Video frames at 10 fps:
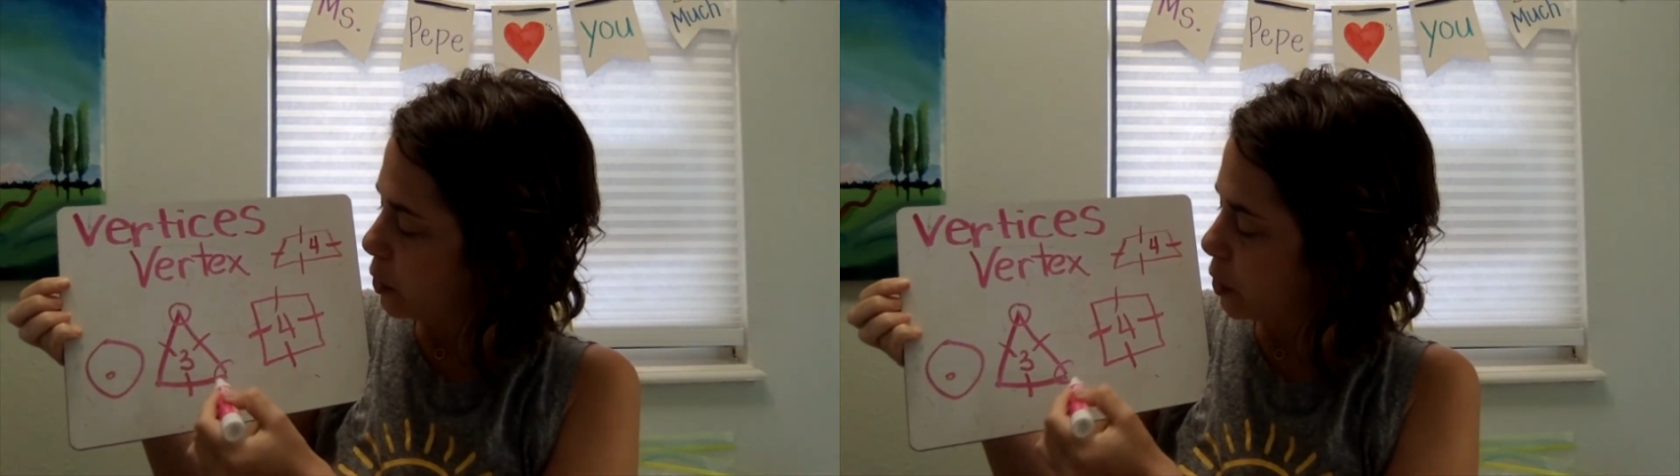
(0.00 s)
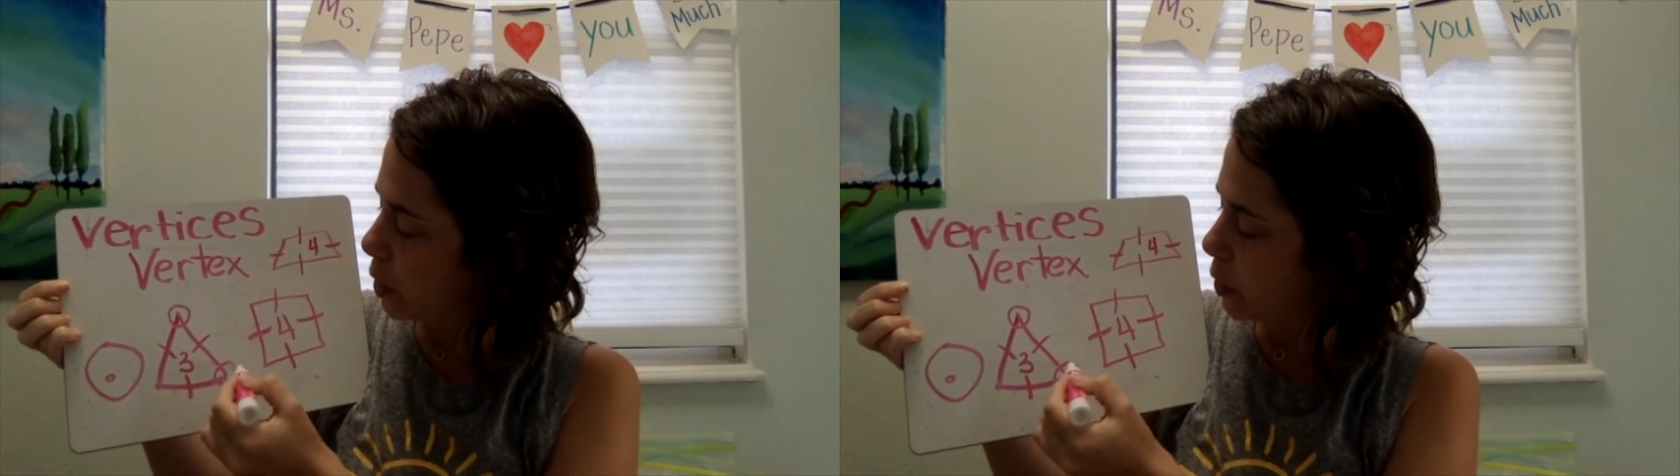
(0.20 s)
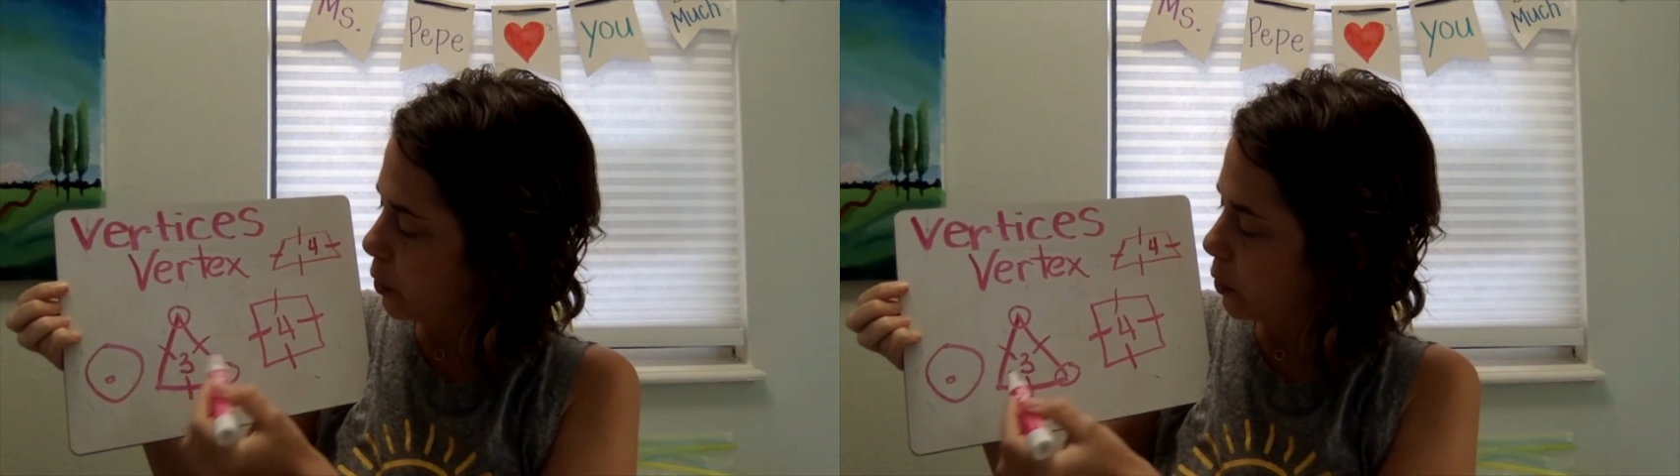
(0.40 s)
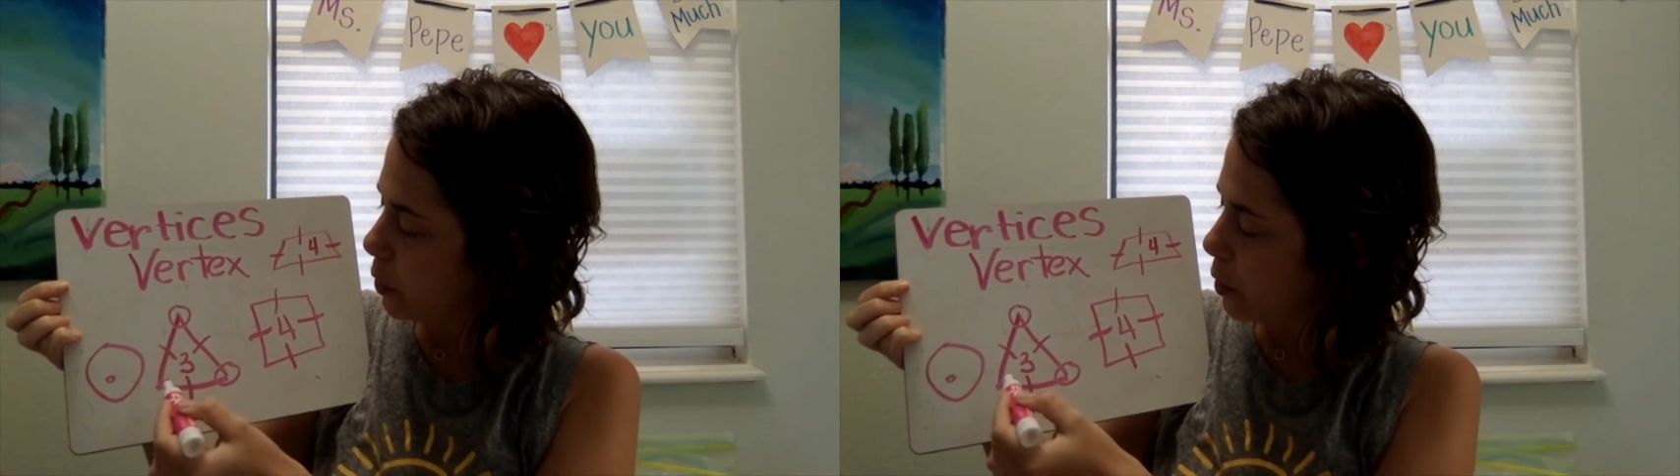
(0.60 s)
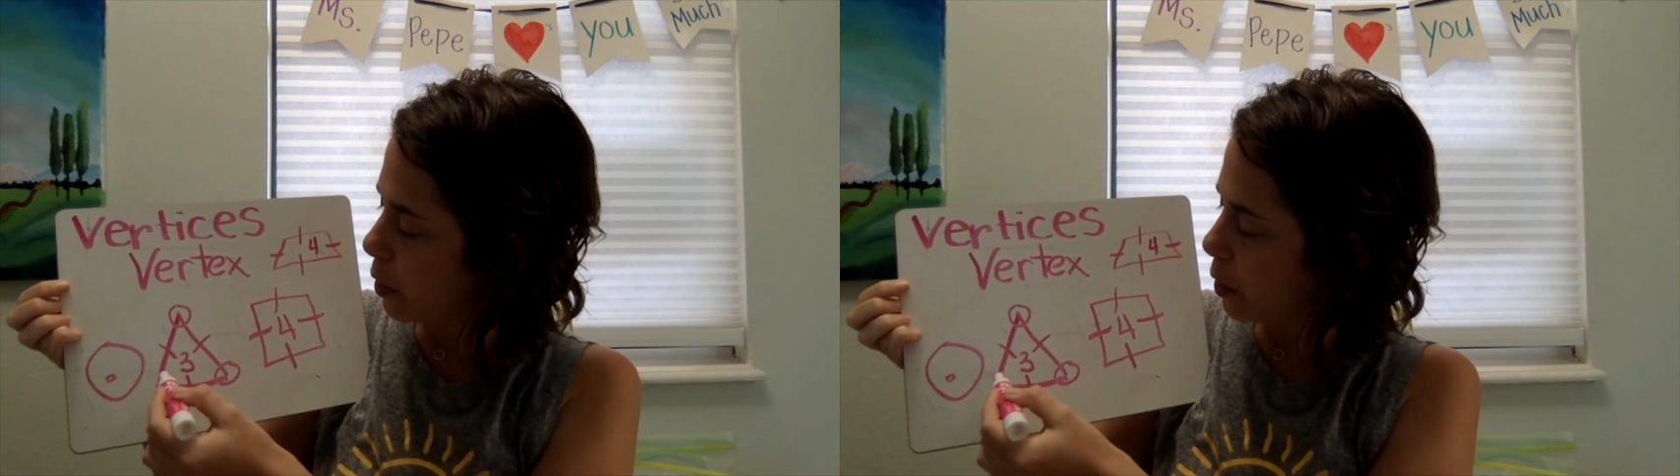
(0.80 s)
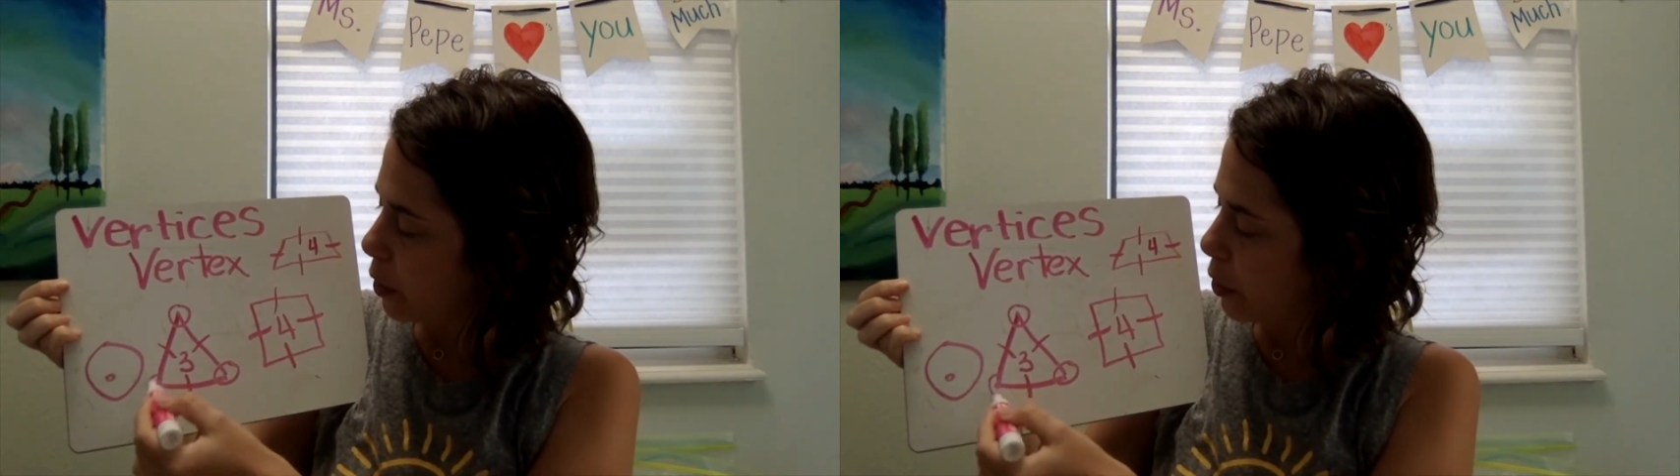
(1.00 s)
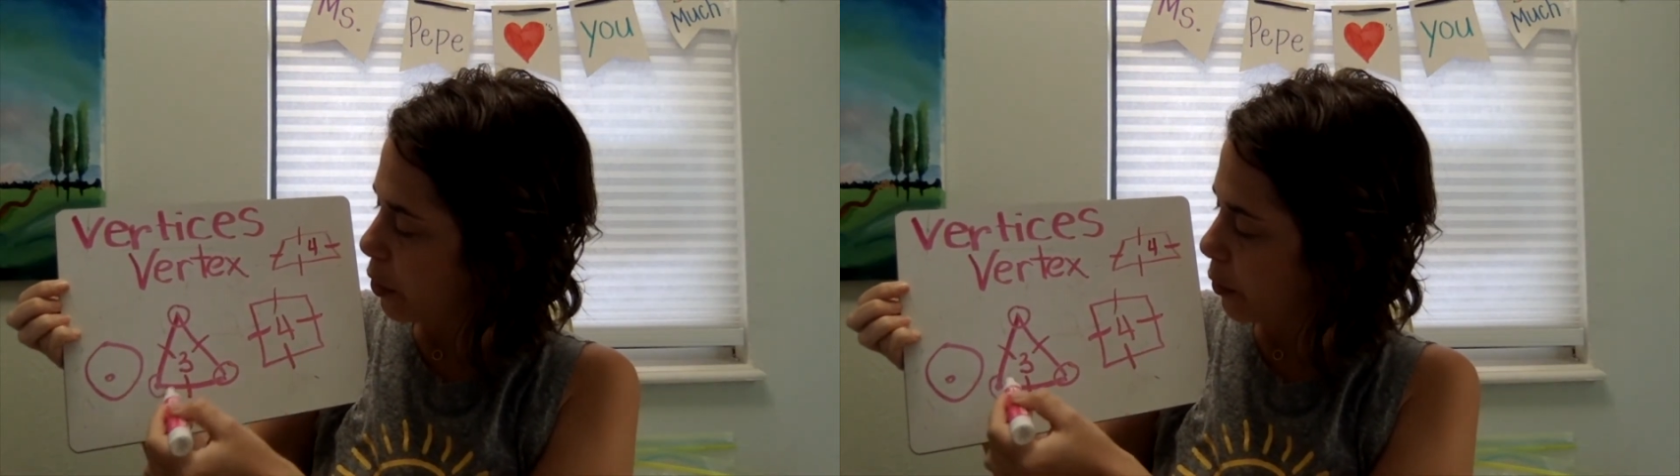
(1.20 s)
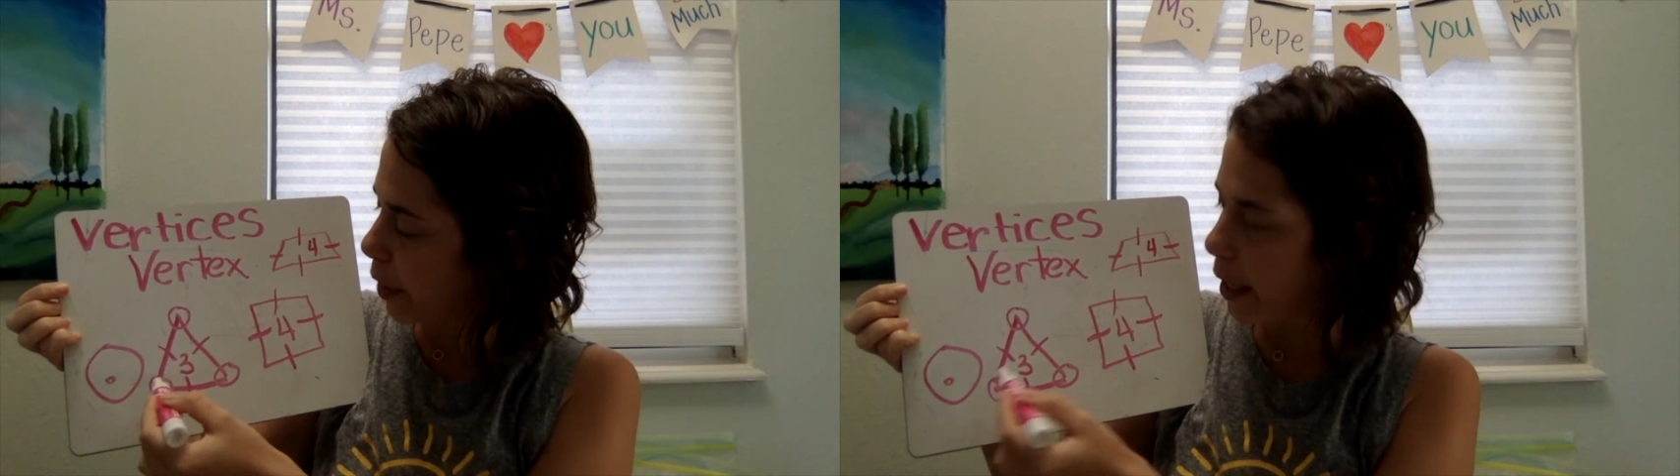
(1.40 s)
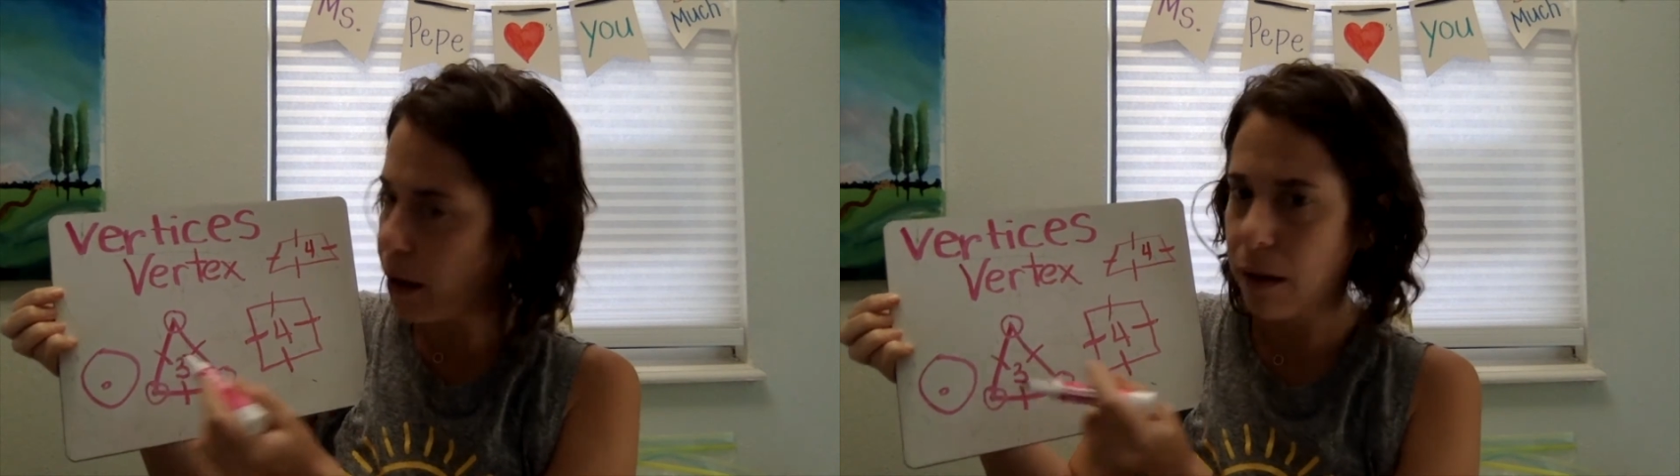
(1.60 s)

2, 3.